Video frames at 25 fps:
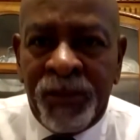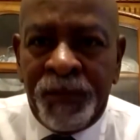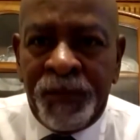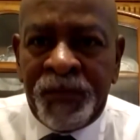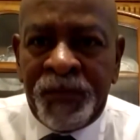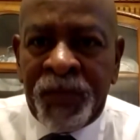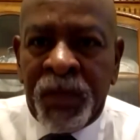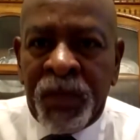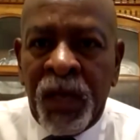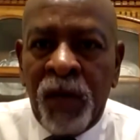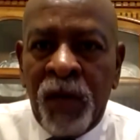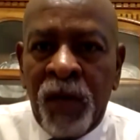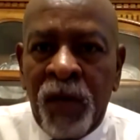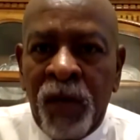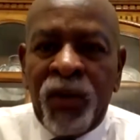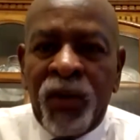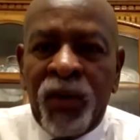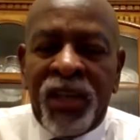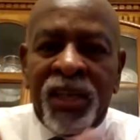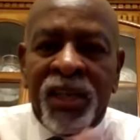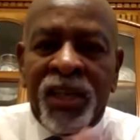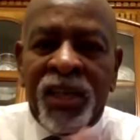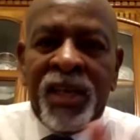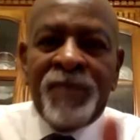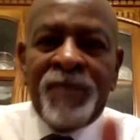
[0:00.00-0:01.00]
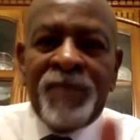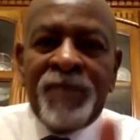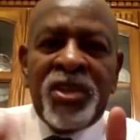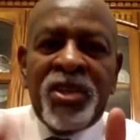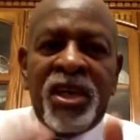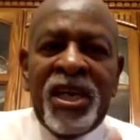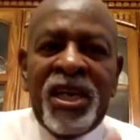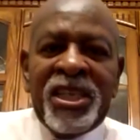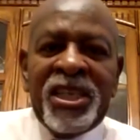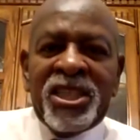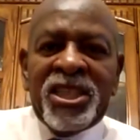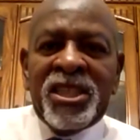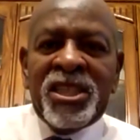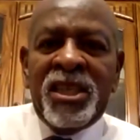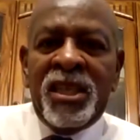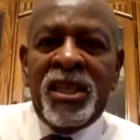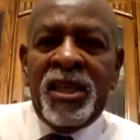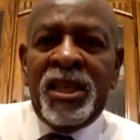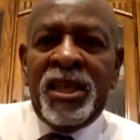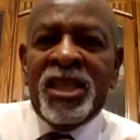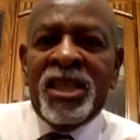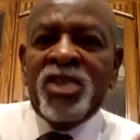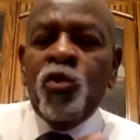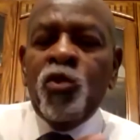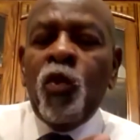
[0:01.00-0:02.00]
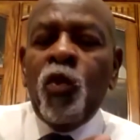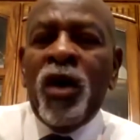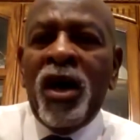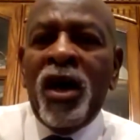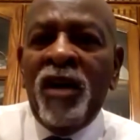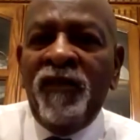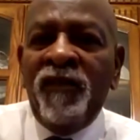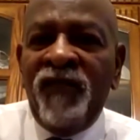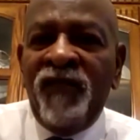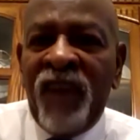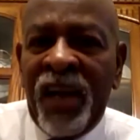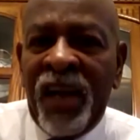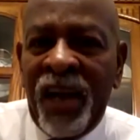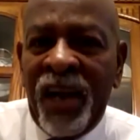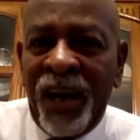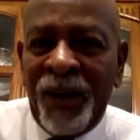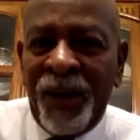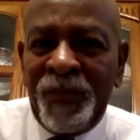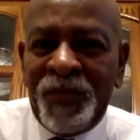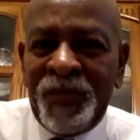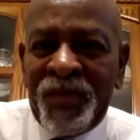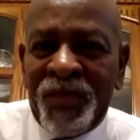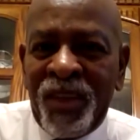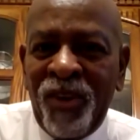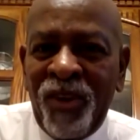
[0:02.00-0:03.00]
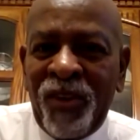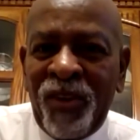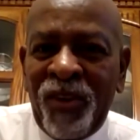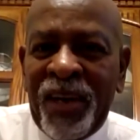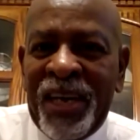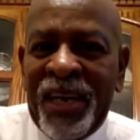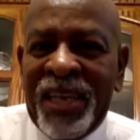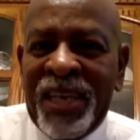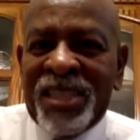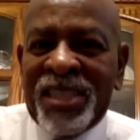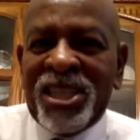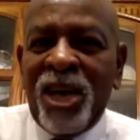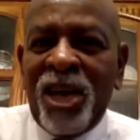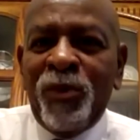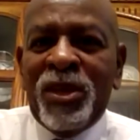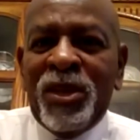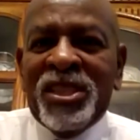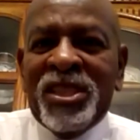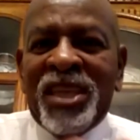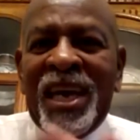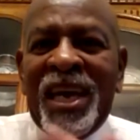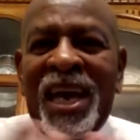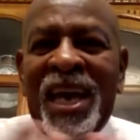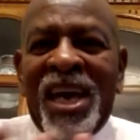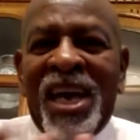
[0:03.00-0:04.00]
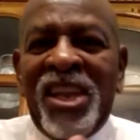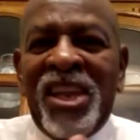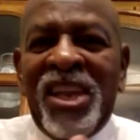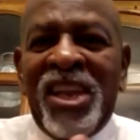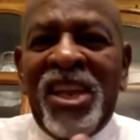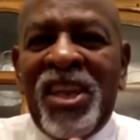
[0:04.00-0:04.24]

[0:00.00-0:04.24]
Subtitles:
When it comes to us, it's welfare. Okay, it's always a handout